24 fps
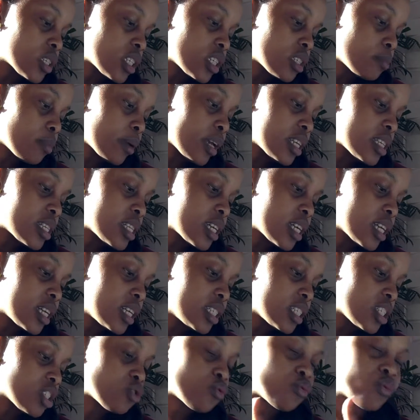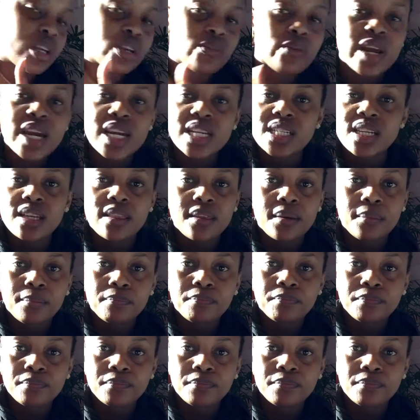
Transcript: is basically just rewriting them.